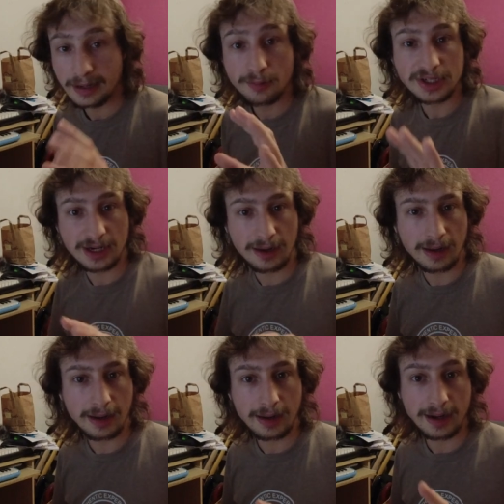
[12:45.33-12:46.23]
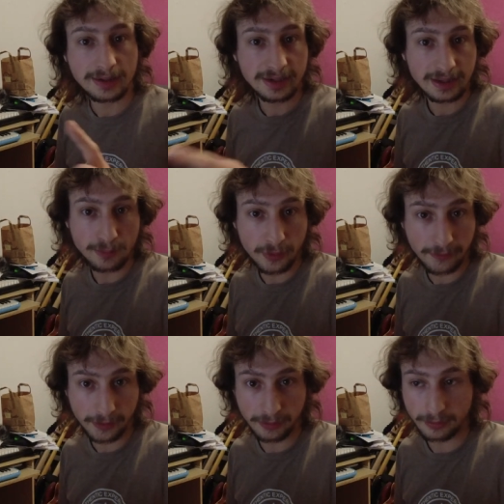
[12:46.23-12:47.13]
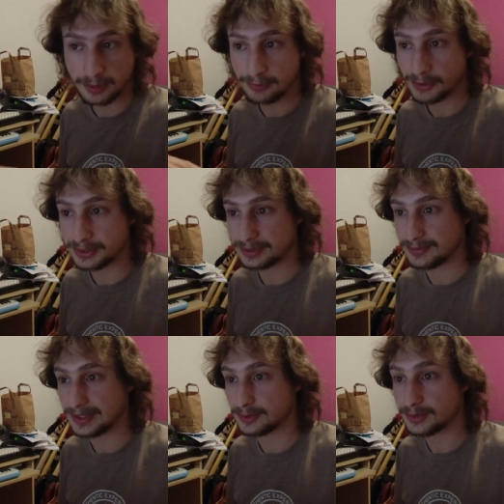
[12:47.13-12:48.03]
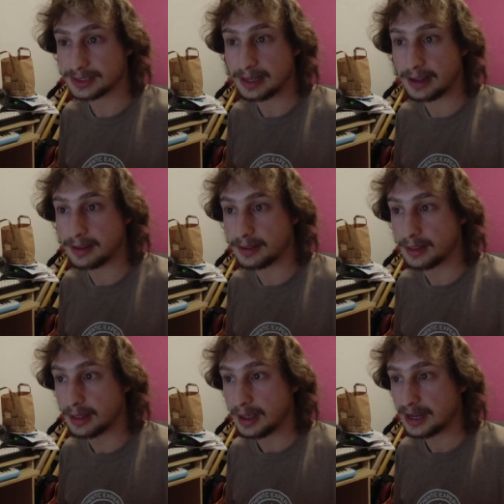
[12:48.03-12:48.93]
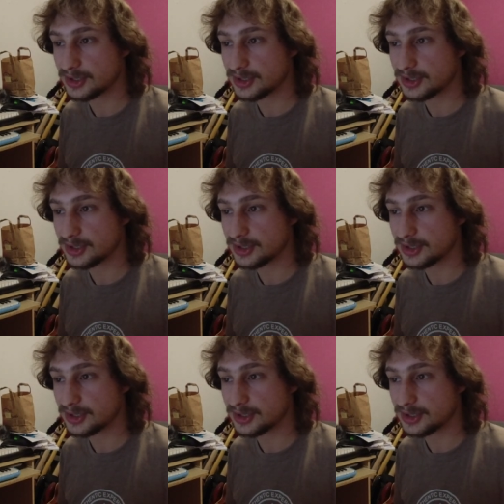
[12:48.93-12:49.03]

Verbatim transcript: and I wish uh, I did that more often while learning things, because I